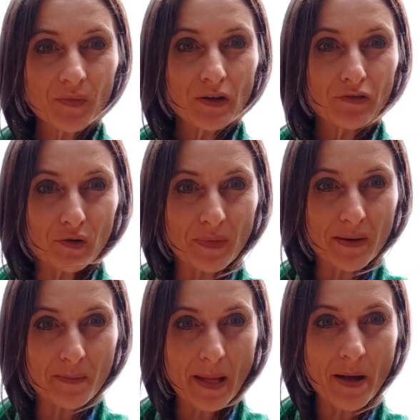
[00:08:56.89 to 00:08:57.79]
from the
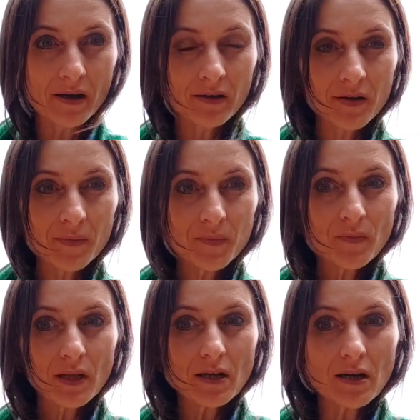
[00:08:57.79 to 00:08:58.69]
mother
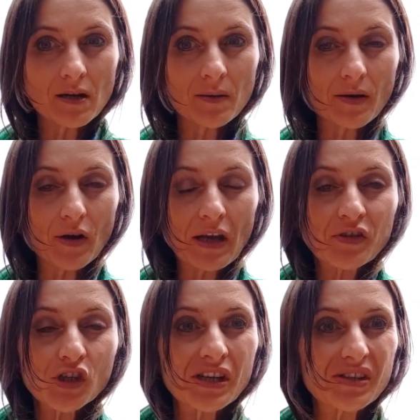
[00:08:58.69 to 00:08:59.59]
if
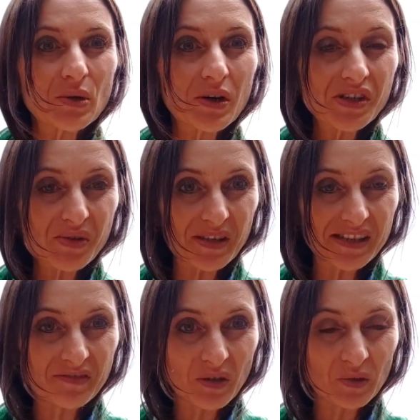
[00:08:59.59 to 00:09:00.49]
she is going through a
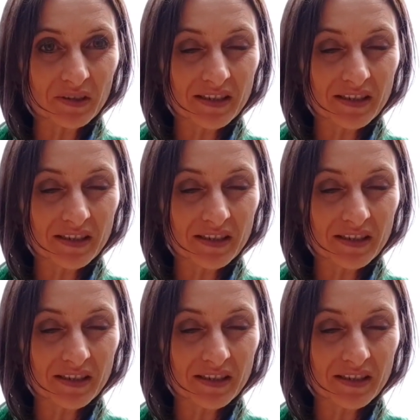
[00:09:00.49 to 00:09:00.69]
difficult